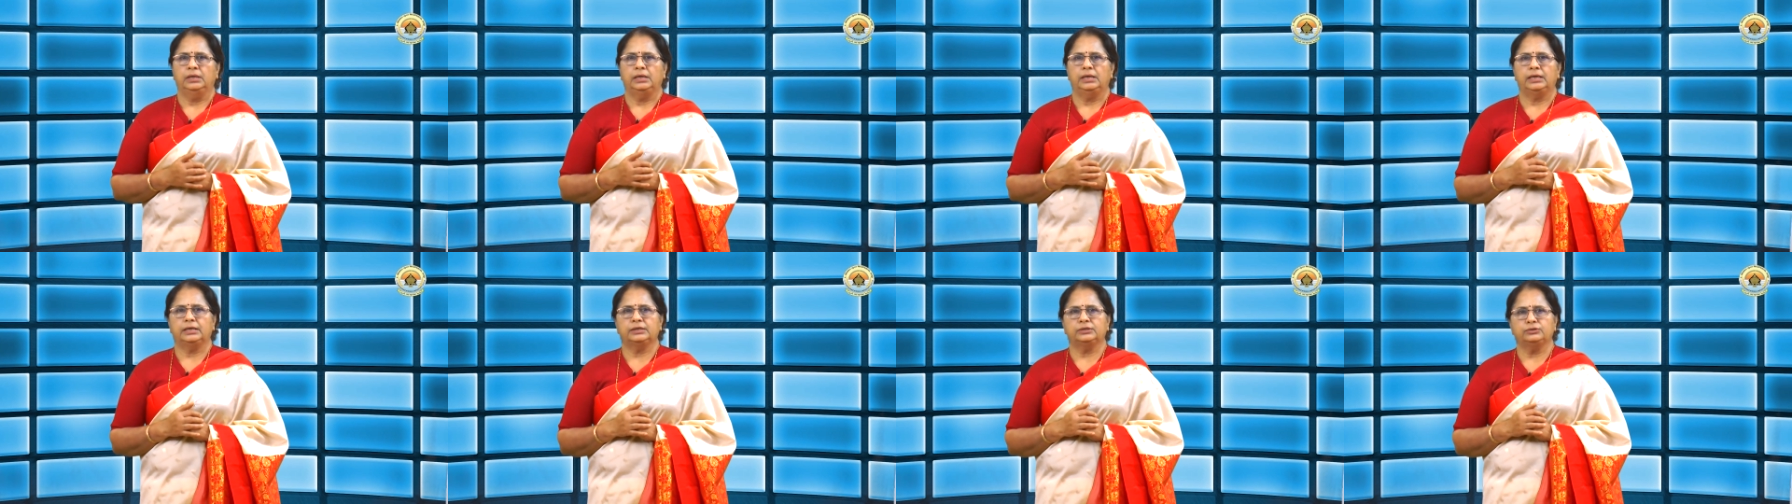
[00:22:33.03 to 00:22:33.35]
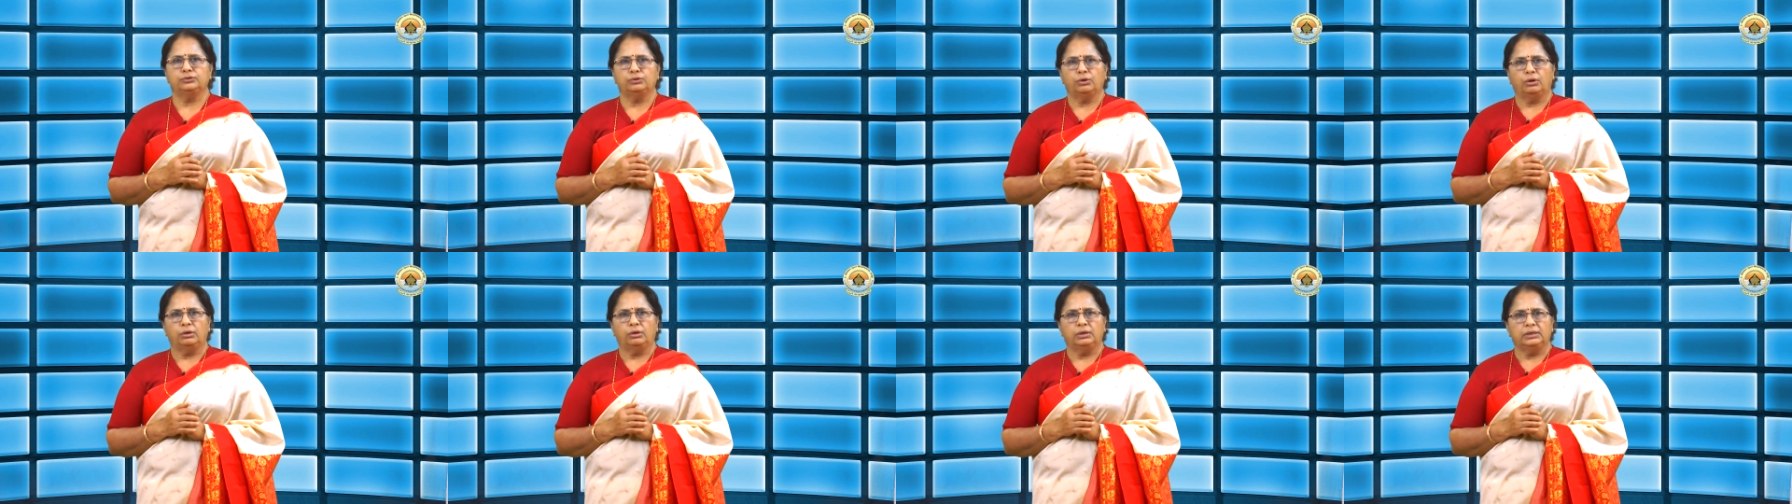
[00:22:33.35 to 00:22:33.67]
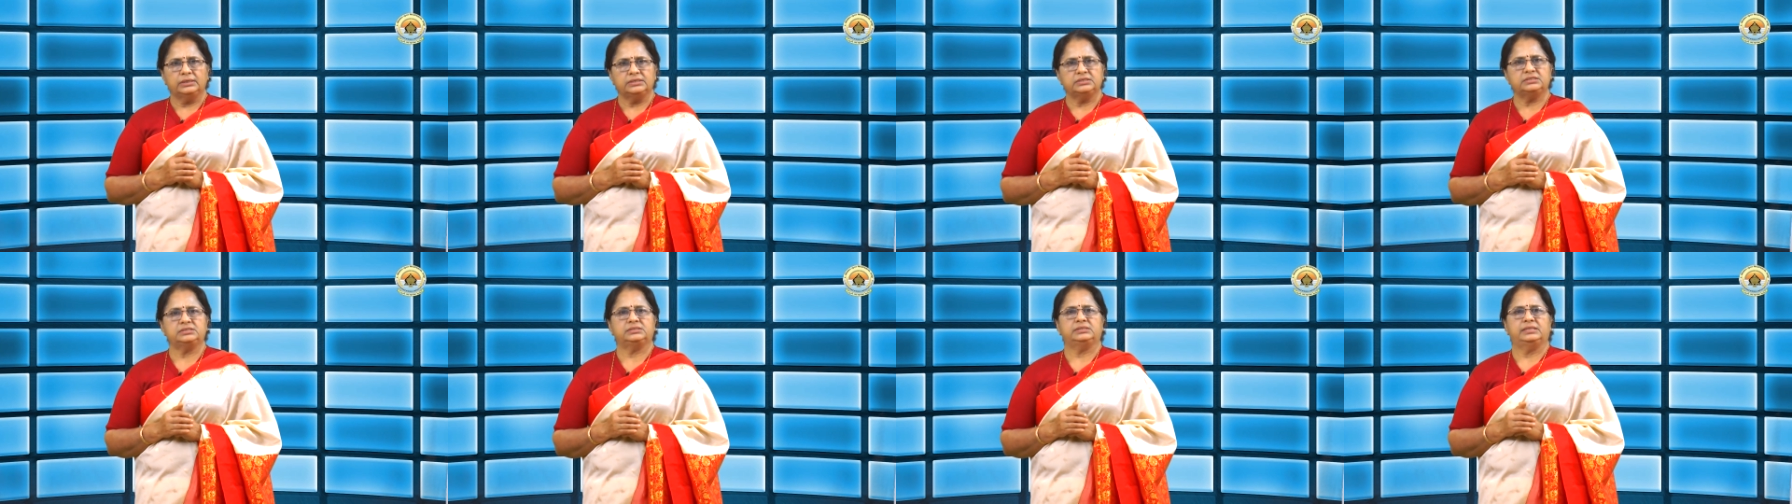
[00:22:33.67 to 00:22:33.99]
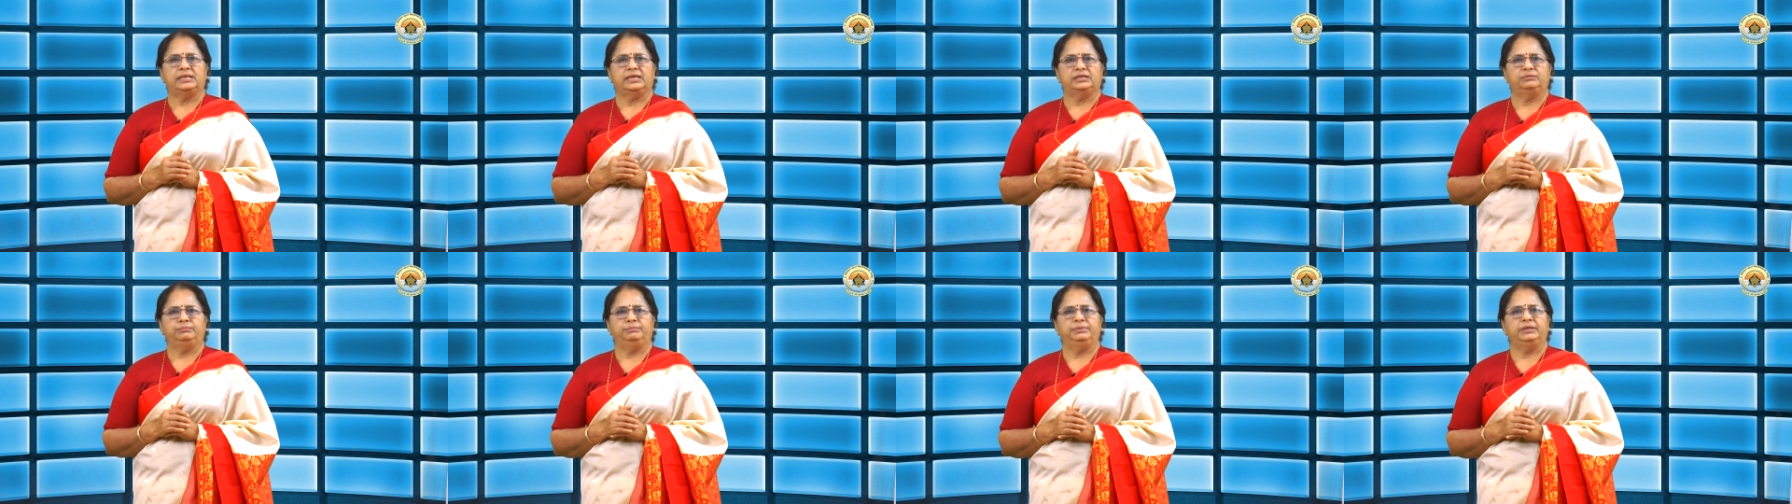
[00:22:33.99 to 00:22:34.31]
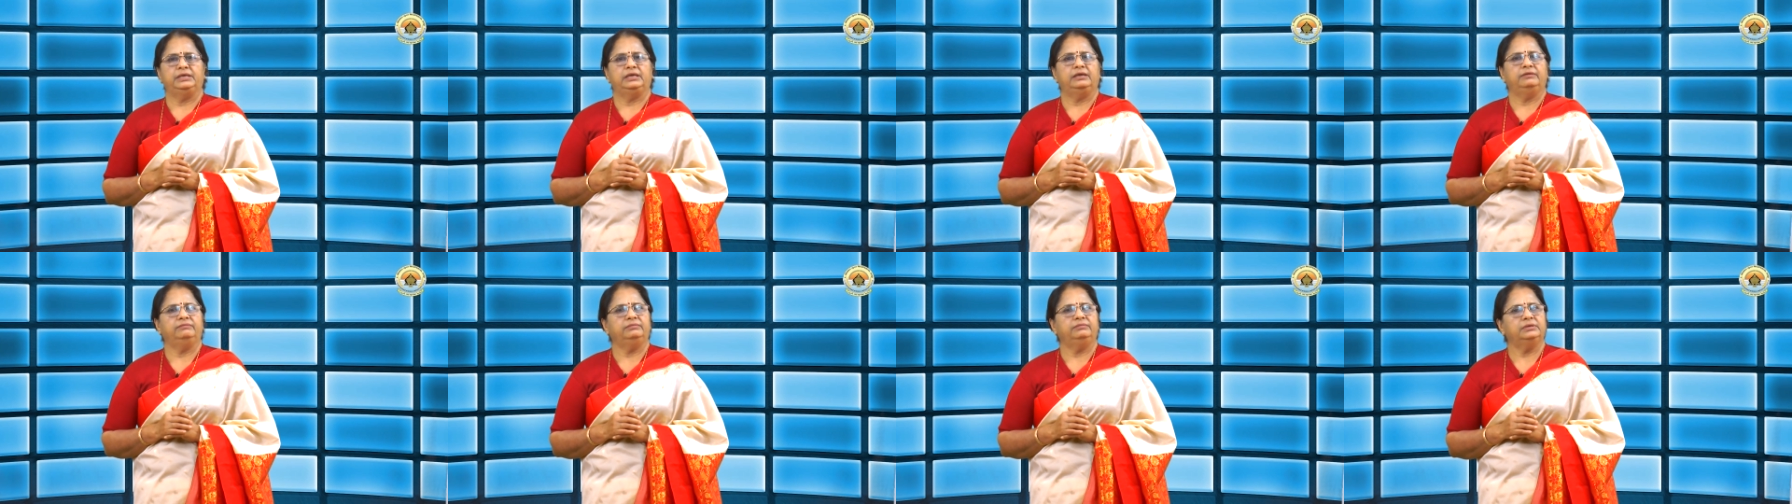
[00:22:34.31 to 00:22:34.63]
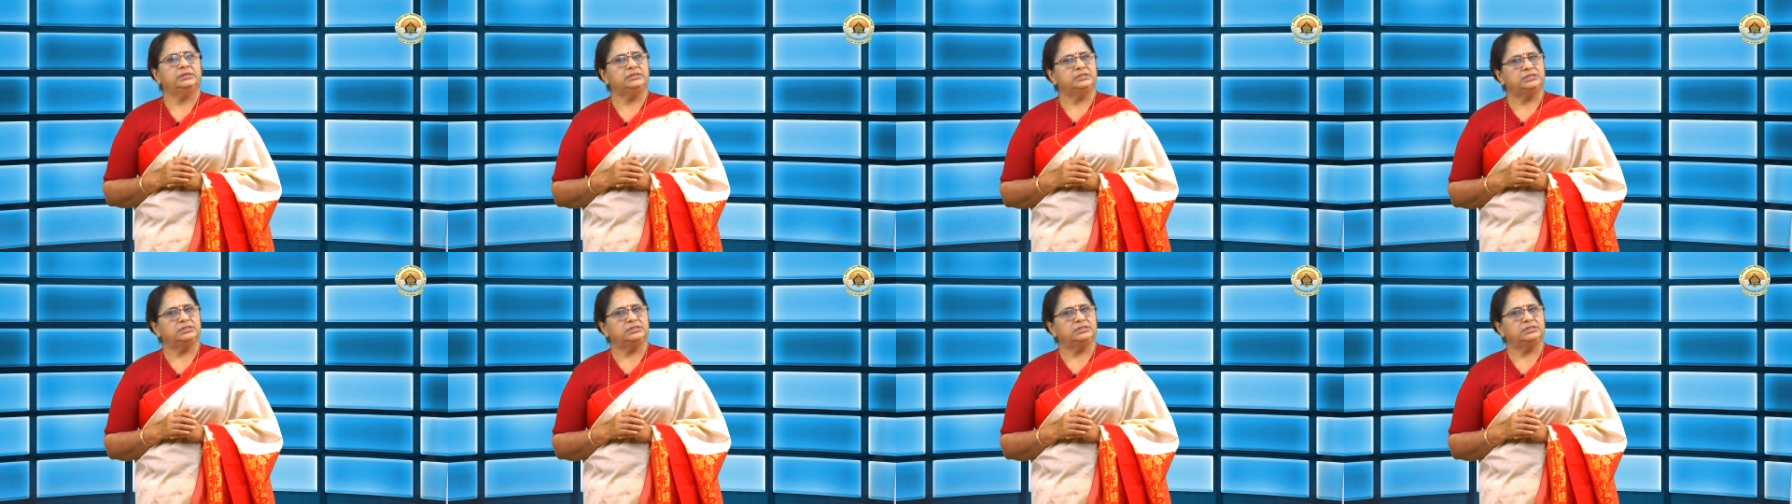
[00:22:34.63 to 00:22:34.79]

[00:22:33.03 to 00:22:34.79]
acknowledge that behavior